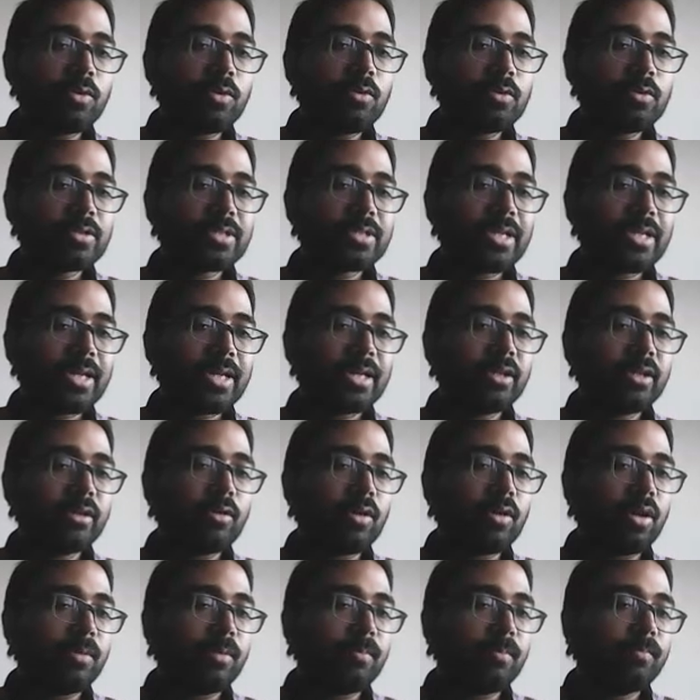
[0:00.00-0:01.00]
row, second
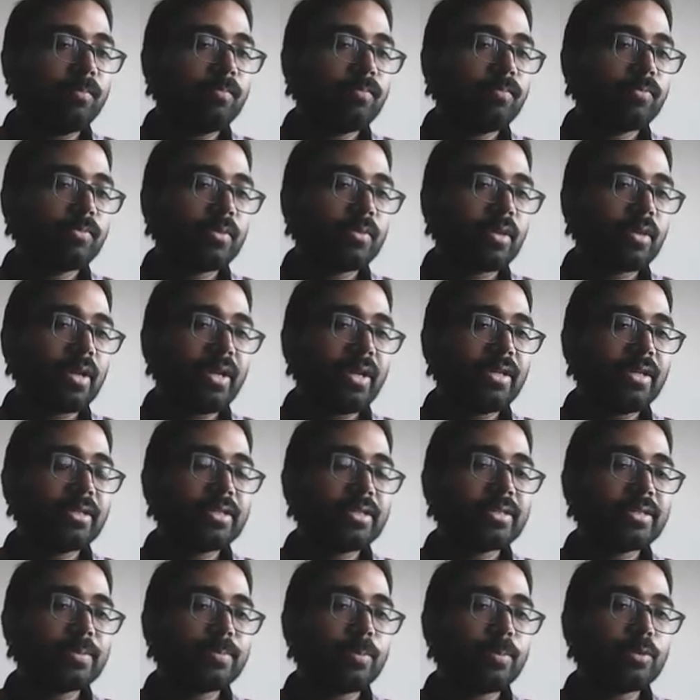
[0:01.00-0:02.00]
column. Right?
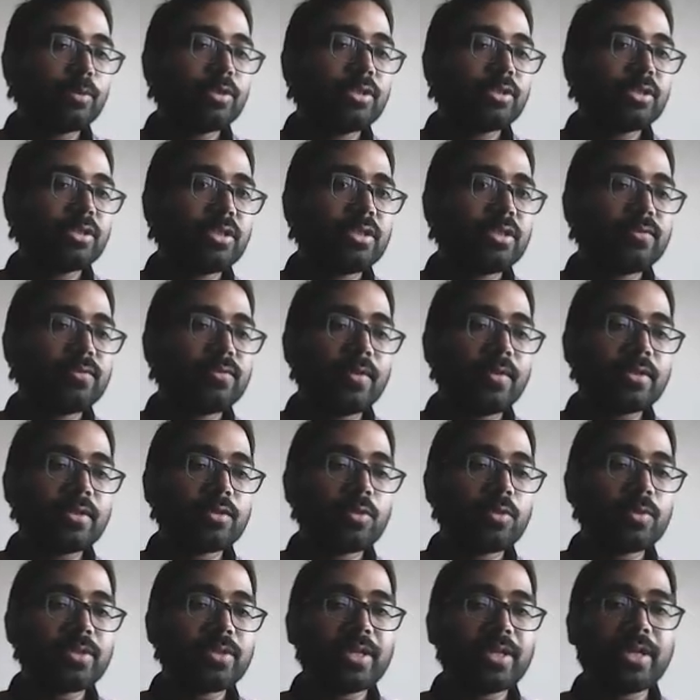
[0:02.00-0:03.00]
This position is
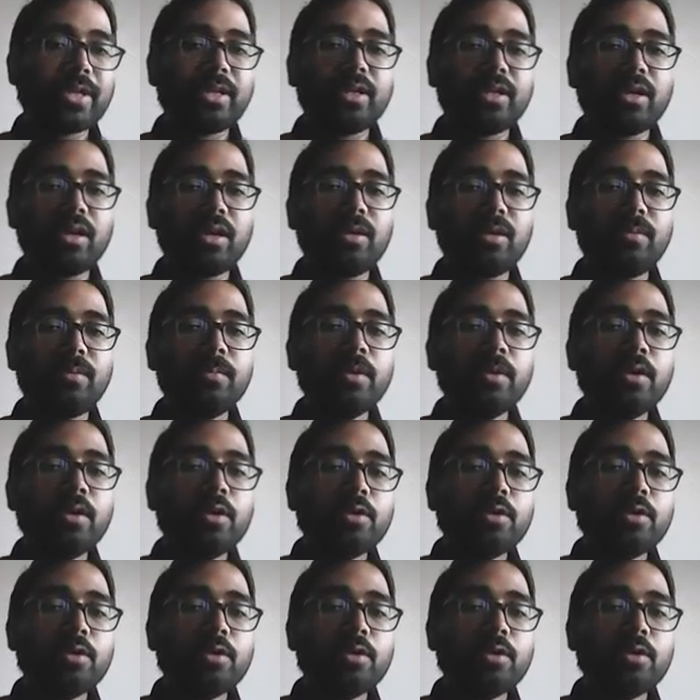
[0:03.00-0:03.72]
first row, second column.